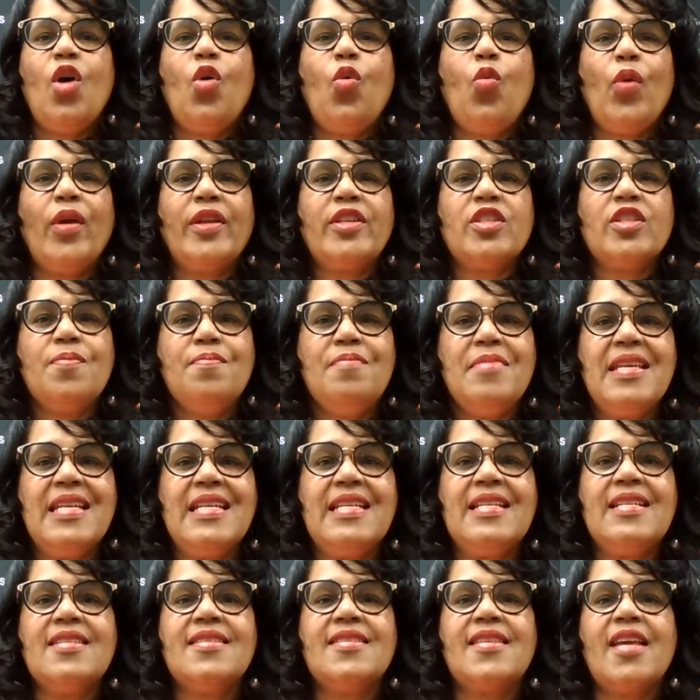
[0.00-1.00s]
which
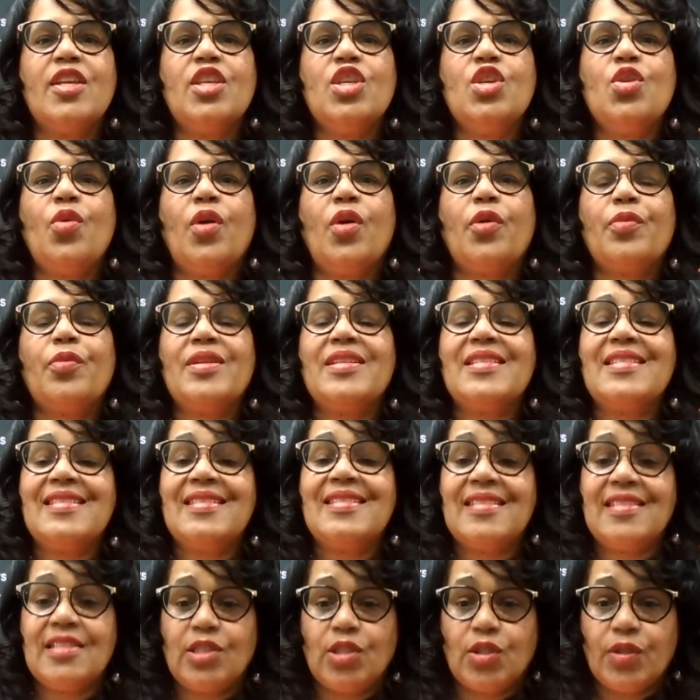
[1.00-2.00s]
means that you are
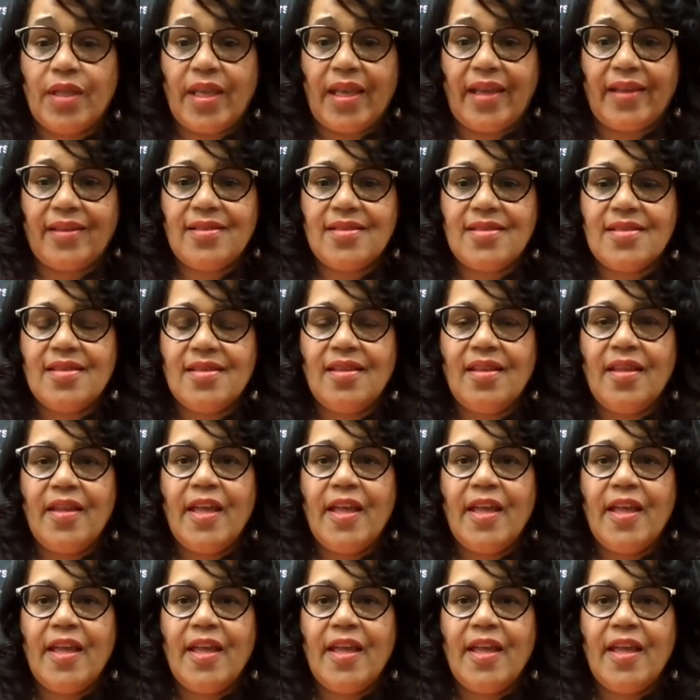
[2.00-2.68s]
resilient.